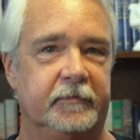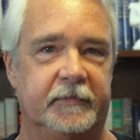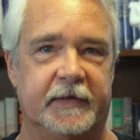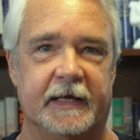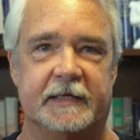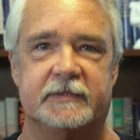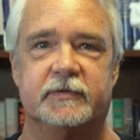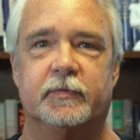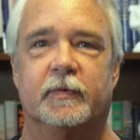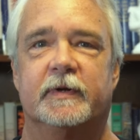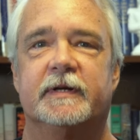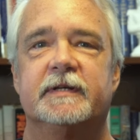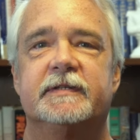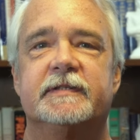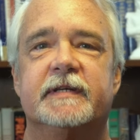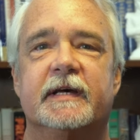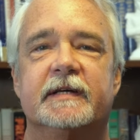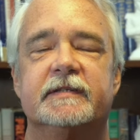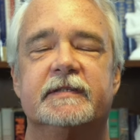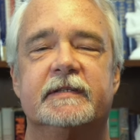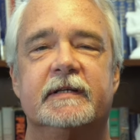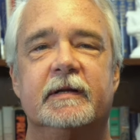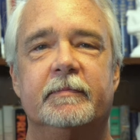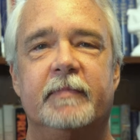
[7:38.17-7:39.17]
That's what it
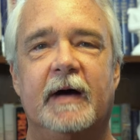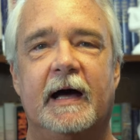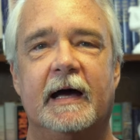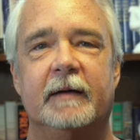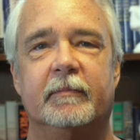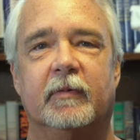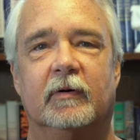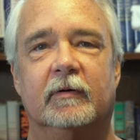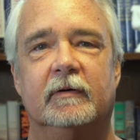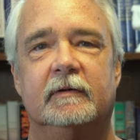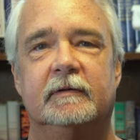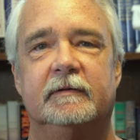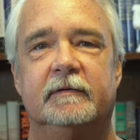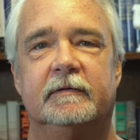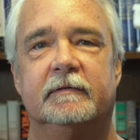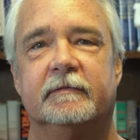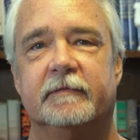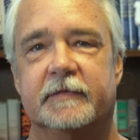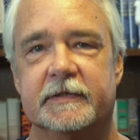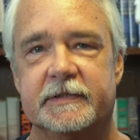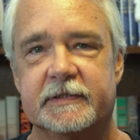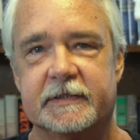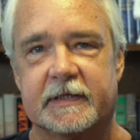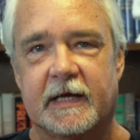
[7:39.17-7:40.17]
says in the Bible.
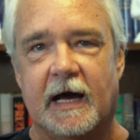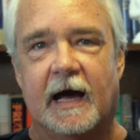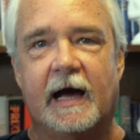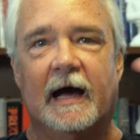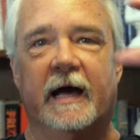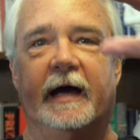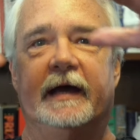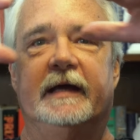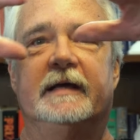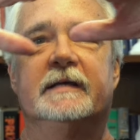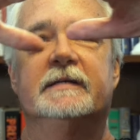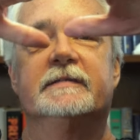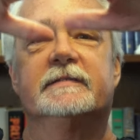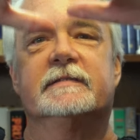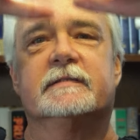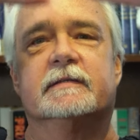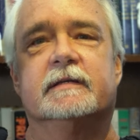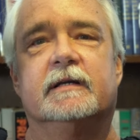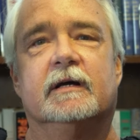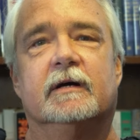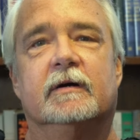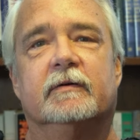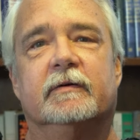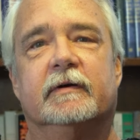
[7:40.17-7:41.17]
The sky is,
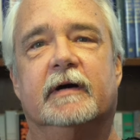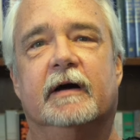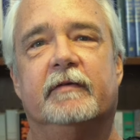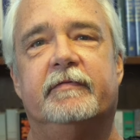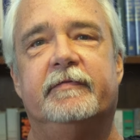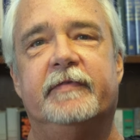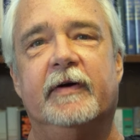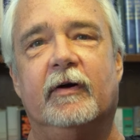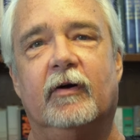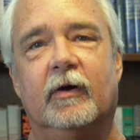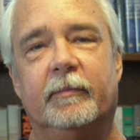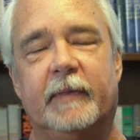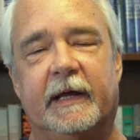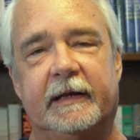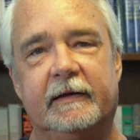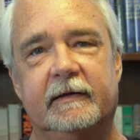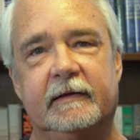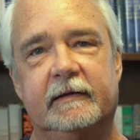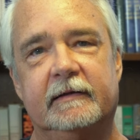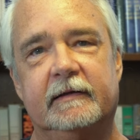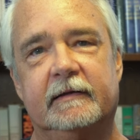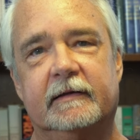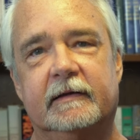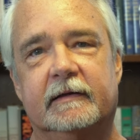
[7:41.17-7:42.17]
you know, a filament,
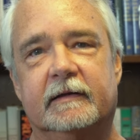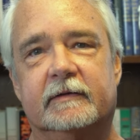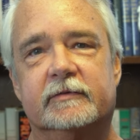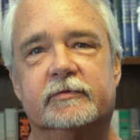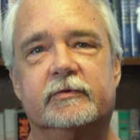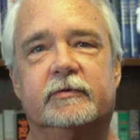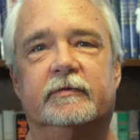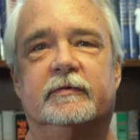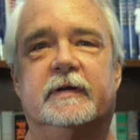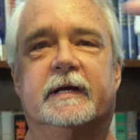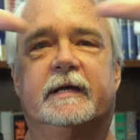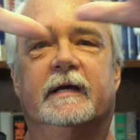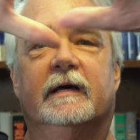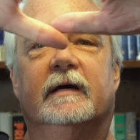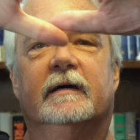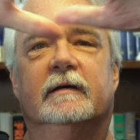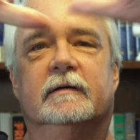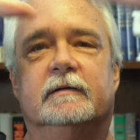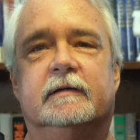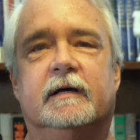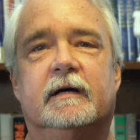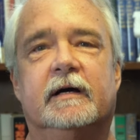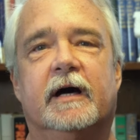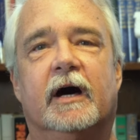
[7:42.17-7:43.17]
sort of like
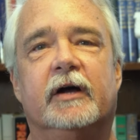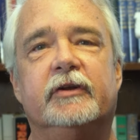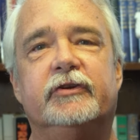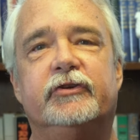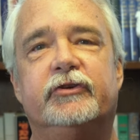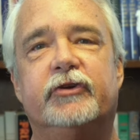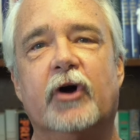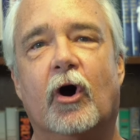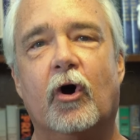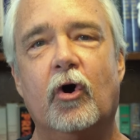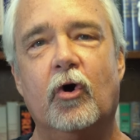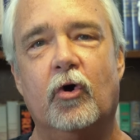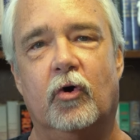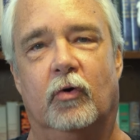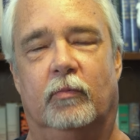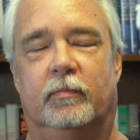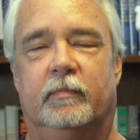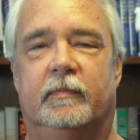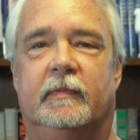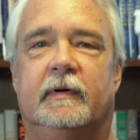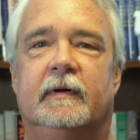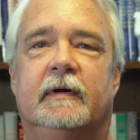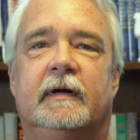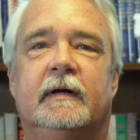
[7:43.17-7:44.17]
a
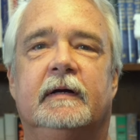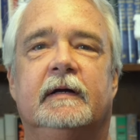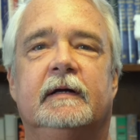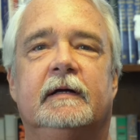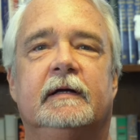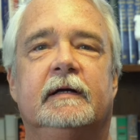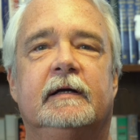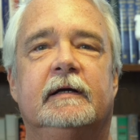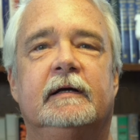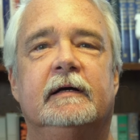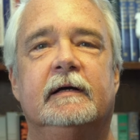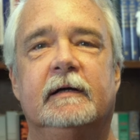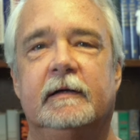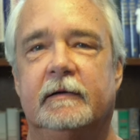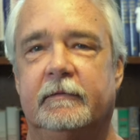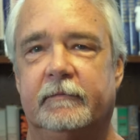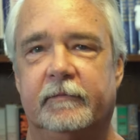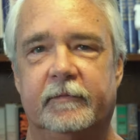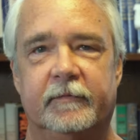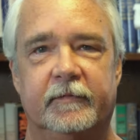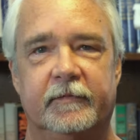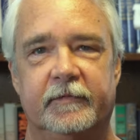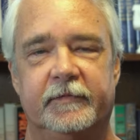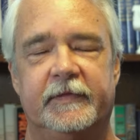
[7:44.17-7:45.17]
dome.
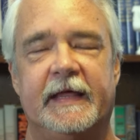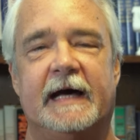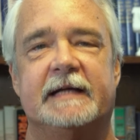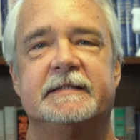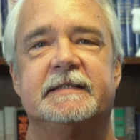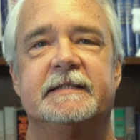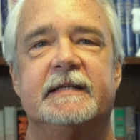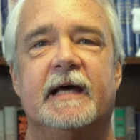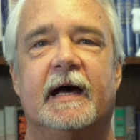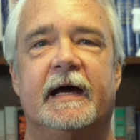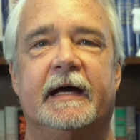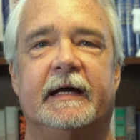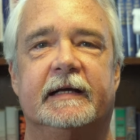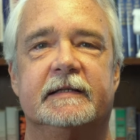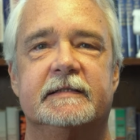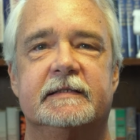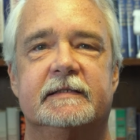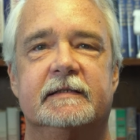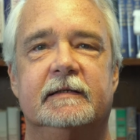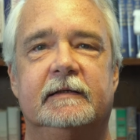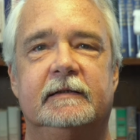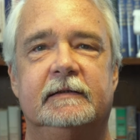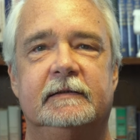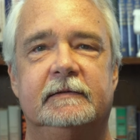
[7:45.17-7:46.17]
That's
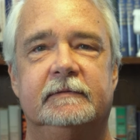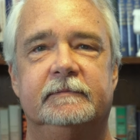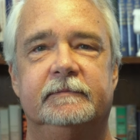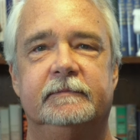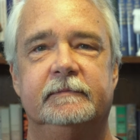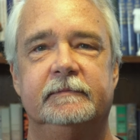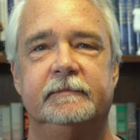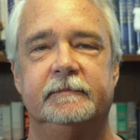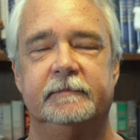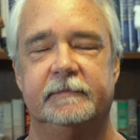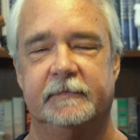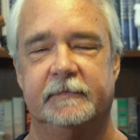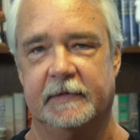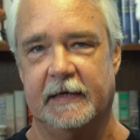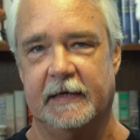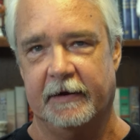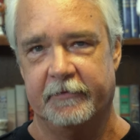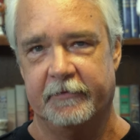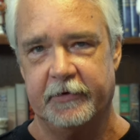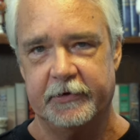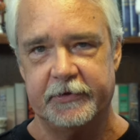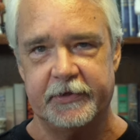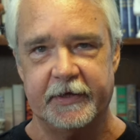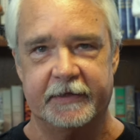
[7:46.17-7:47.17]
science.
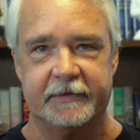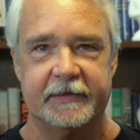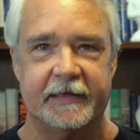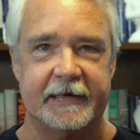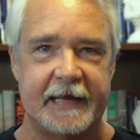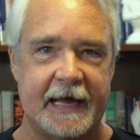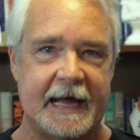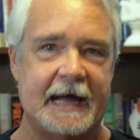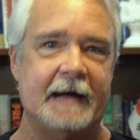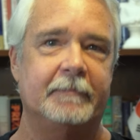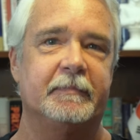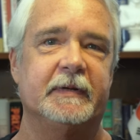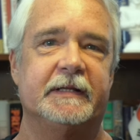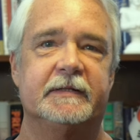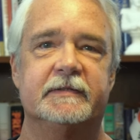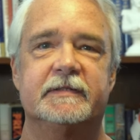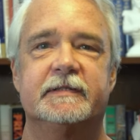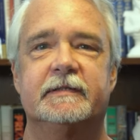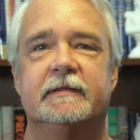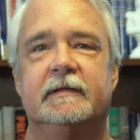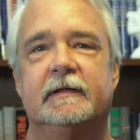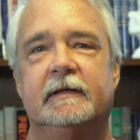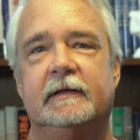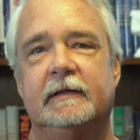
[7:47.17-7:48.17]
Everything that
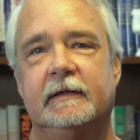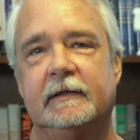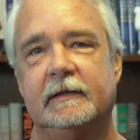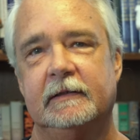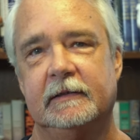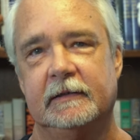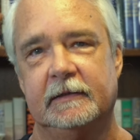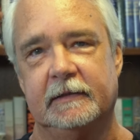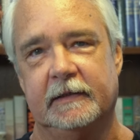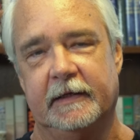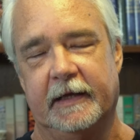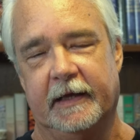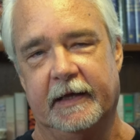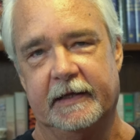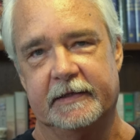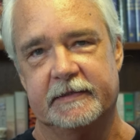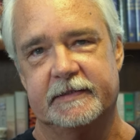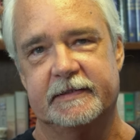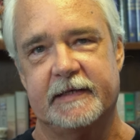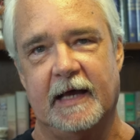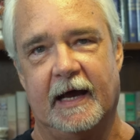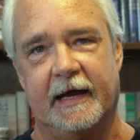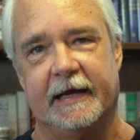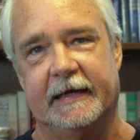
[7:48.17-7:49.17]
happens in
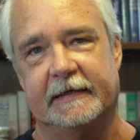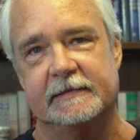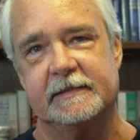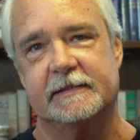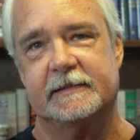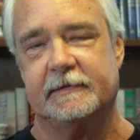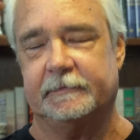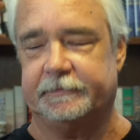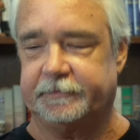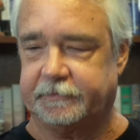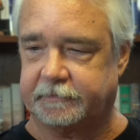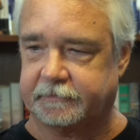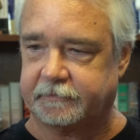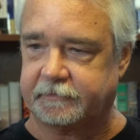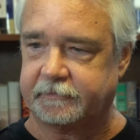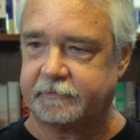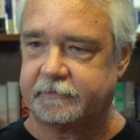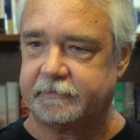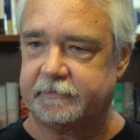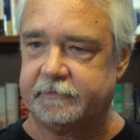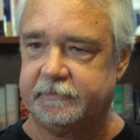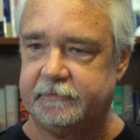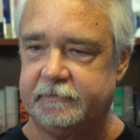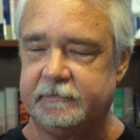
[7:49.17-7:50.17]
science
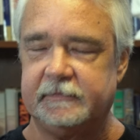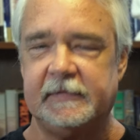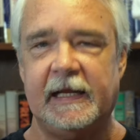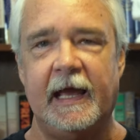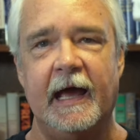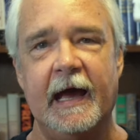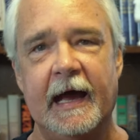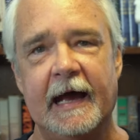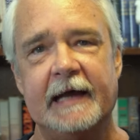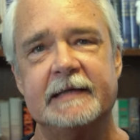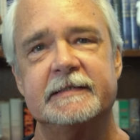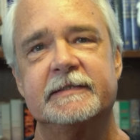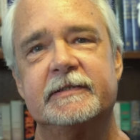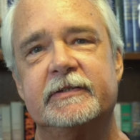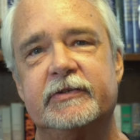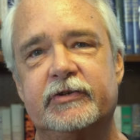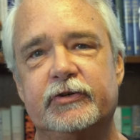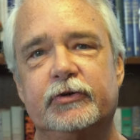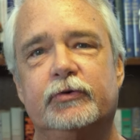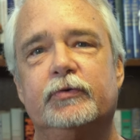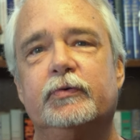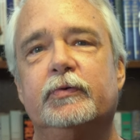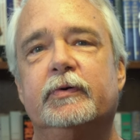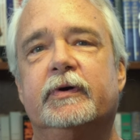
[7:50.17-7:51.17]
has
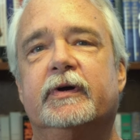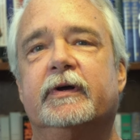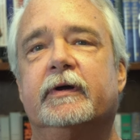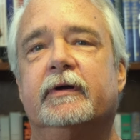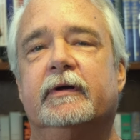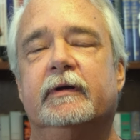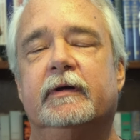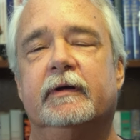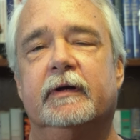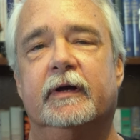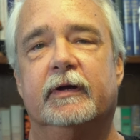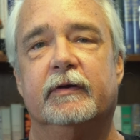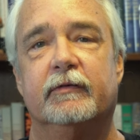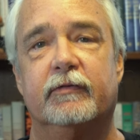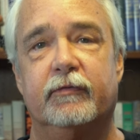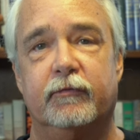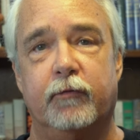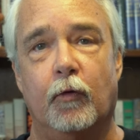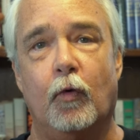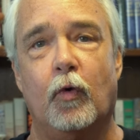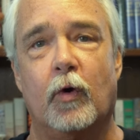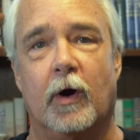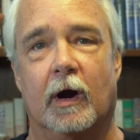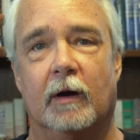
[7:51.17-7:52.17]
to
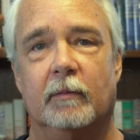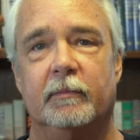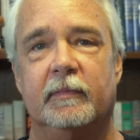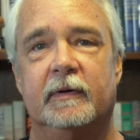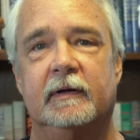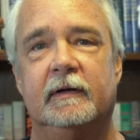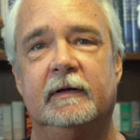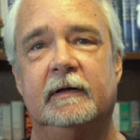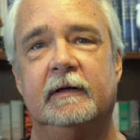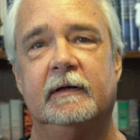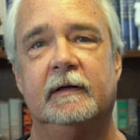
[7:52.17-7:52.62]
conform